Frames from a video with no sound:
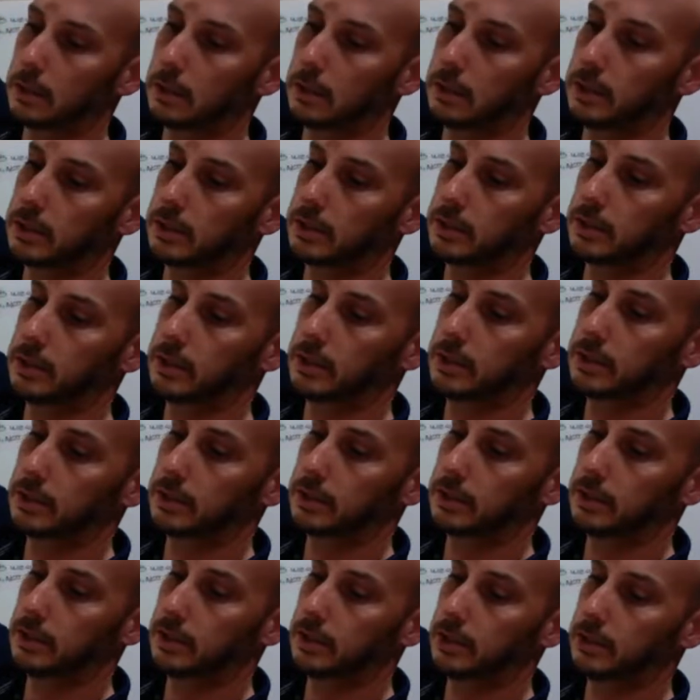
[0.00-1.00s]
This
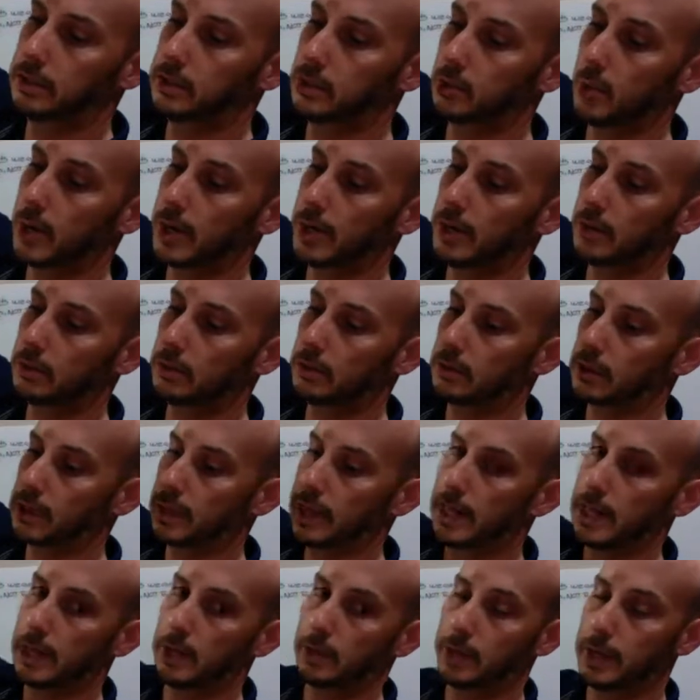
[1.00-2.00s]
distance here is greater on the
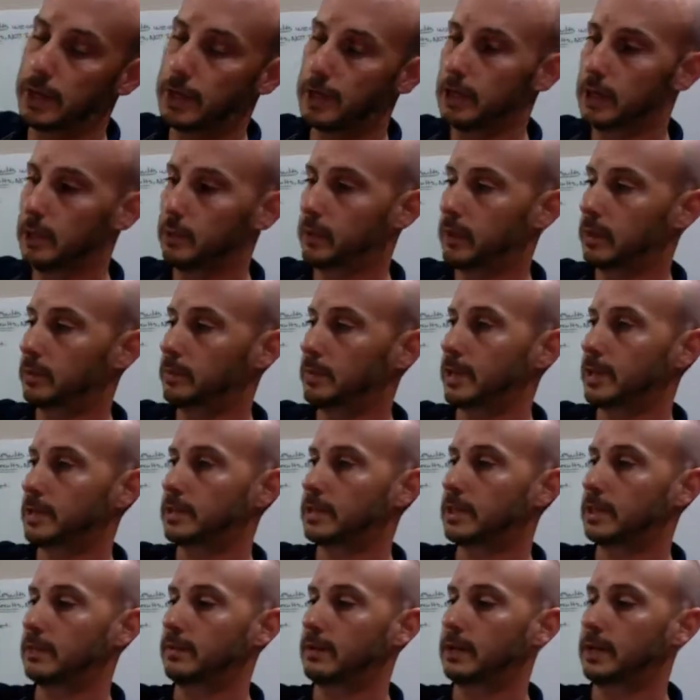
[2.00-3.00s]
Callaway than with my
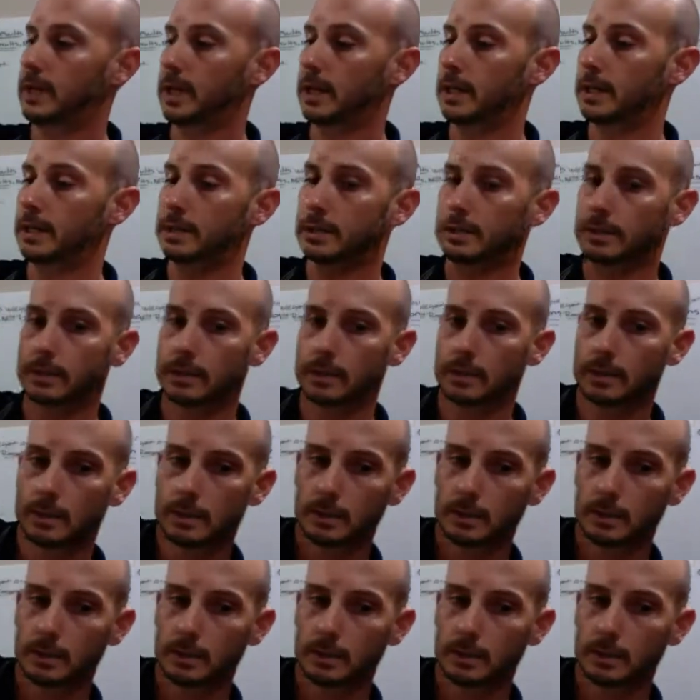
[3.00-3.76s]
790s.